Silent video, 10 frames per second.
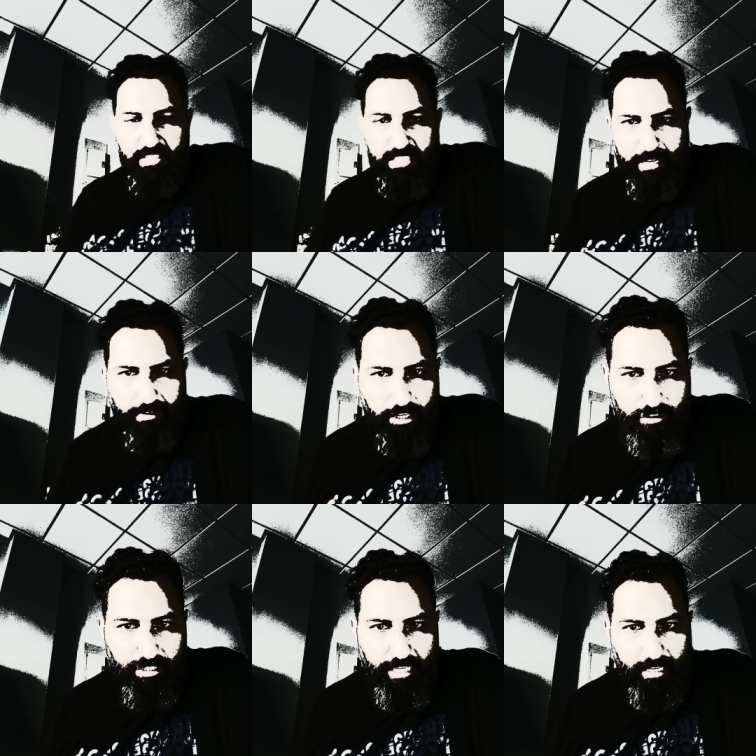700
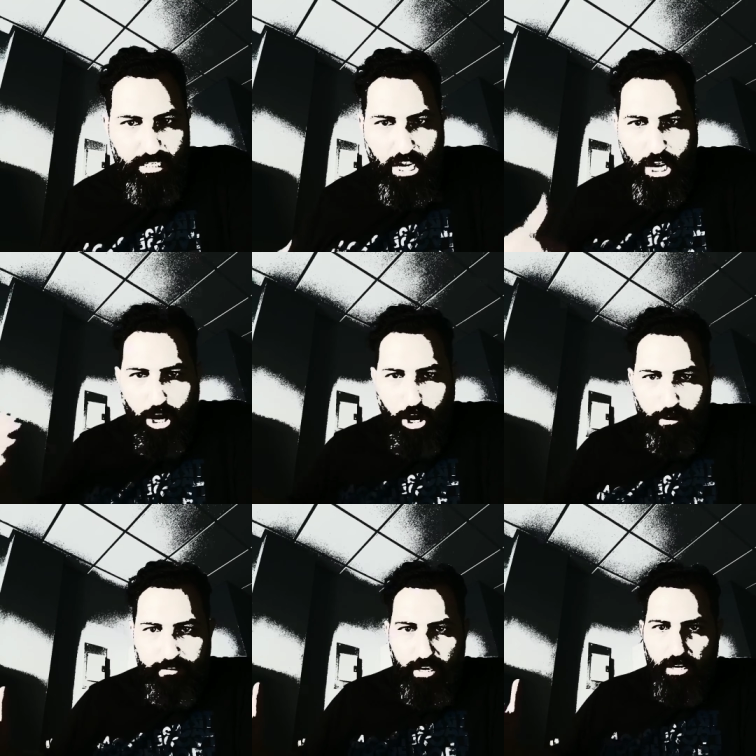years of
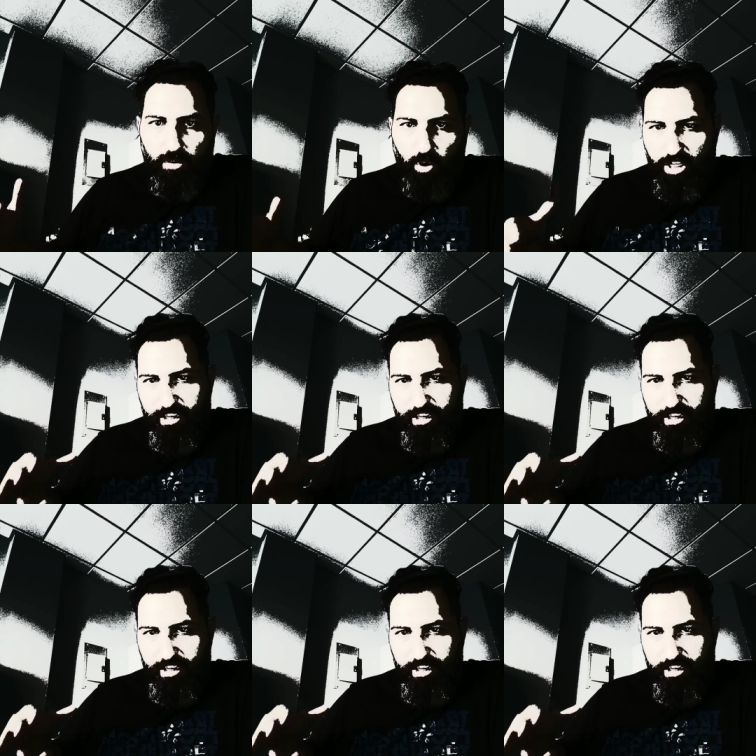the